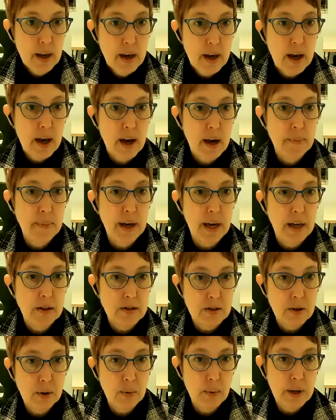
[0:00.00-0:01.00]
And
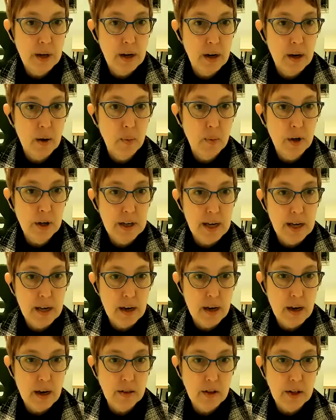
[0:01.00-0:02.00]
so we are working
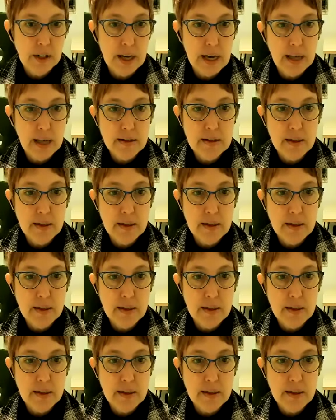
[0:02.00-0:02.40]
on looking at